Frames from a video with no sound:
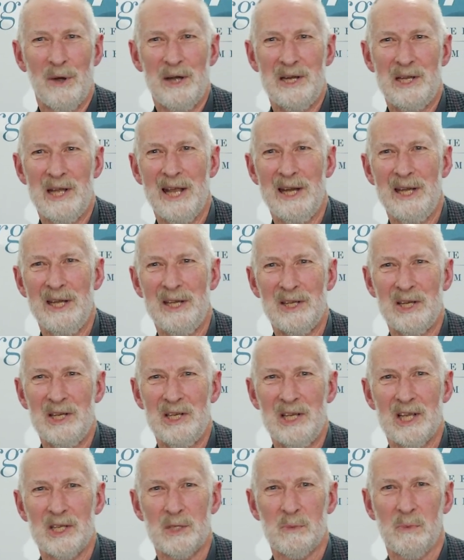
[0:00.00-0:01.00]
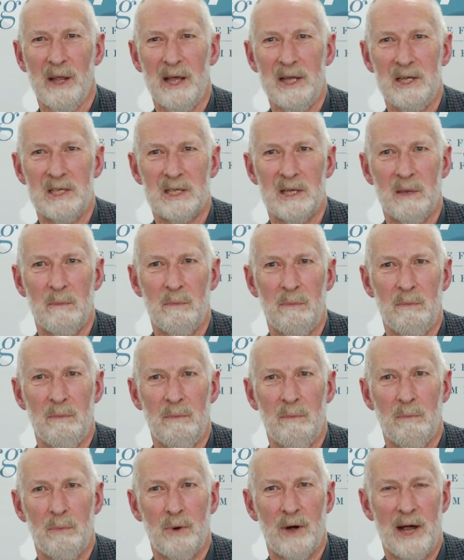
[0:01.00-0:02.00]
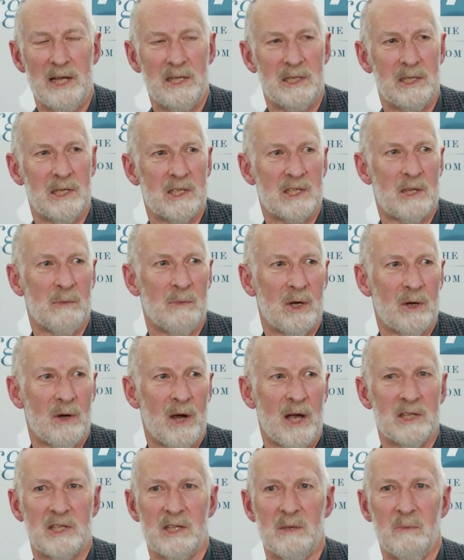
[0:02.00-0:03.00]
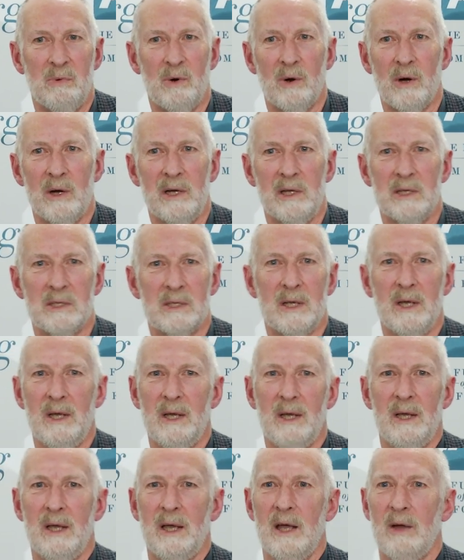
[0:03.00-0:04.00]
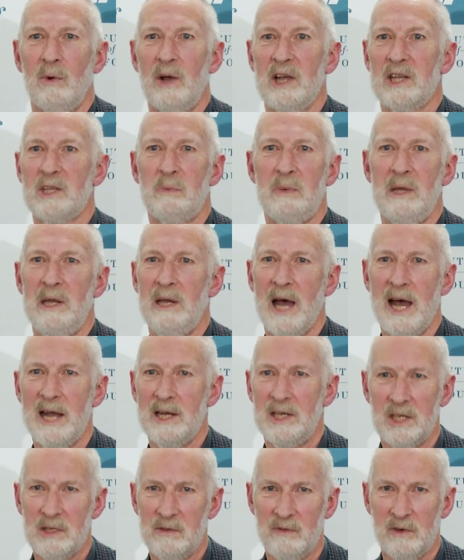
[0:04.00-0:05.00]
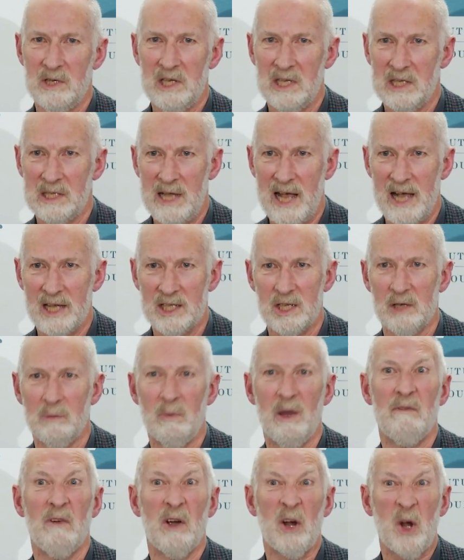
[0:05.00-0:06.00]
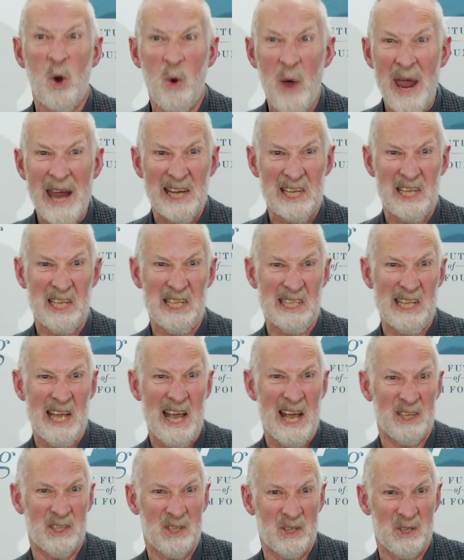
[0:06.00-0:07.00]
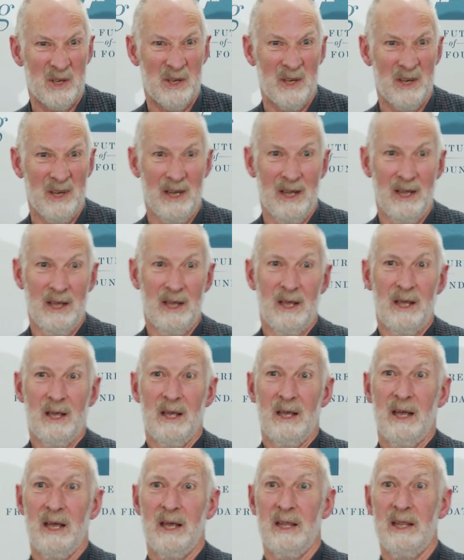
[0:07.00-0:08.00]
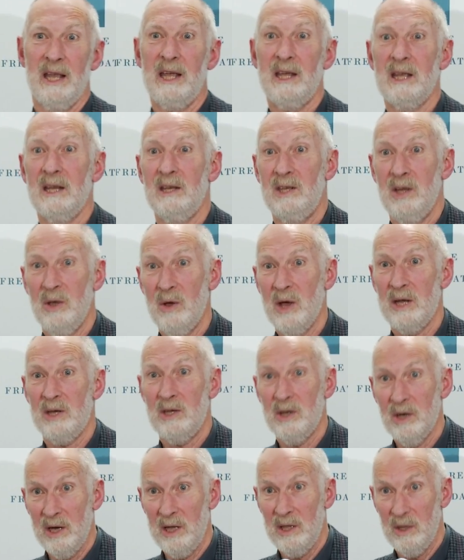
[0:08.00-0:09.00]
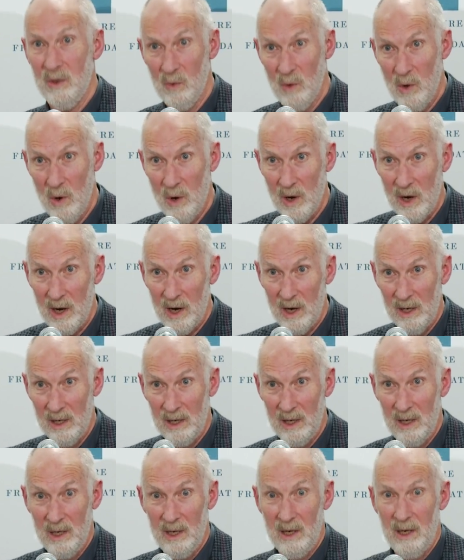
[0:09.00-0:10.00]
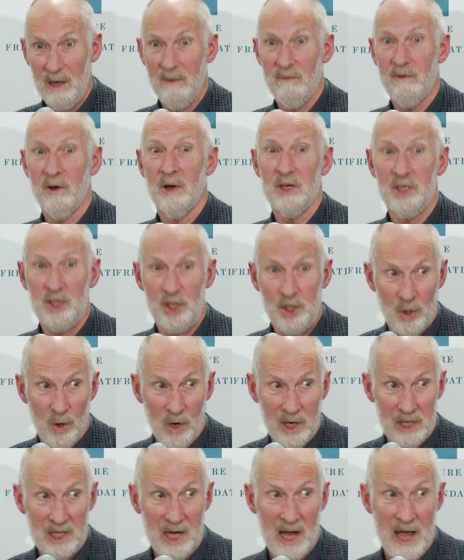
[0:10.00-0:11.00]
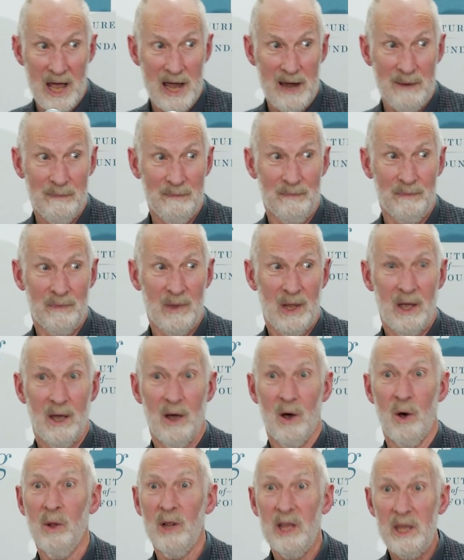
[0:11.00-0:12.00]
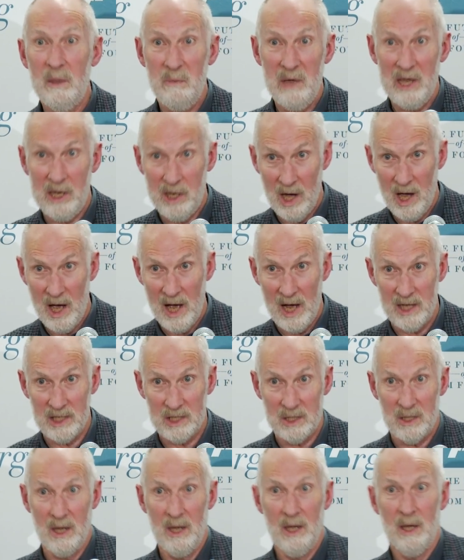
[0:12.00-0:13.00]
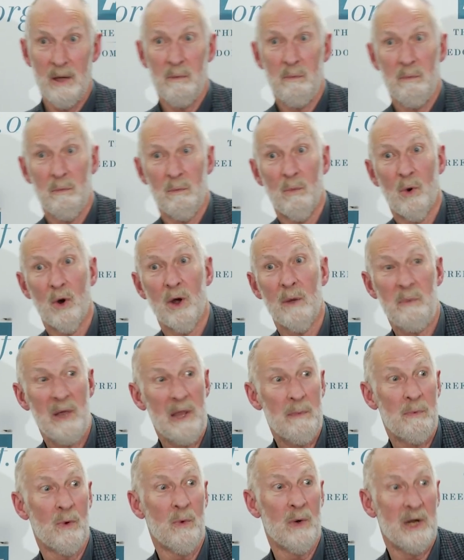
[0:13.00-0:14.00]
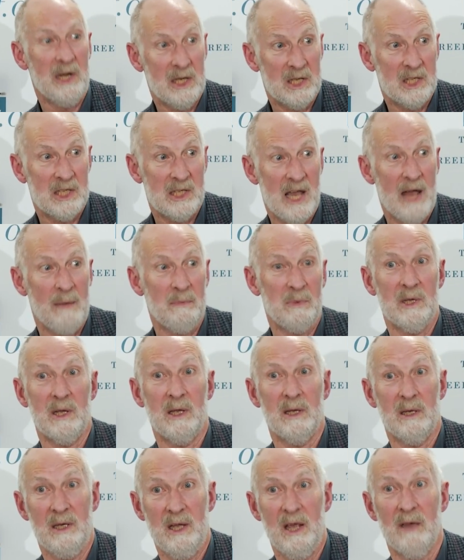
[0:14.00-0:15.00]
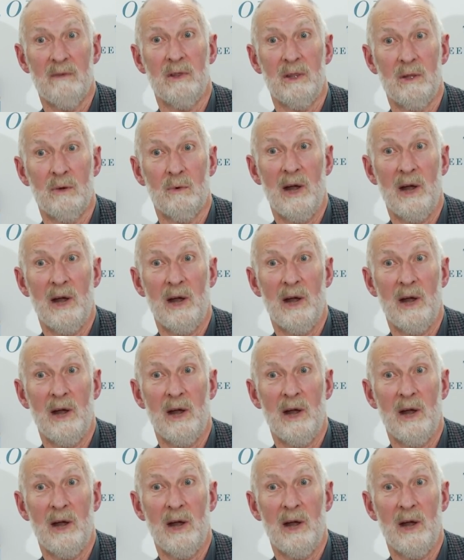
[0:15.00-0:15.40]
pretending to displace the price system across the board is a recipe not just for disaster but for quick disaster, and they could do it during the war for a short time, only because more people would accept it given the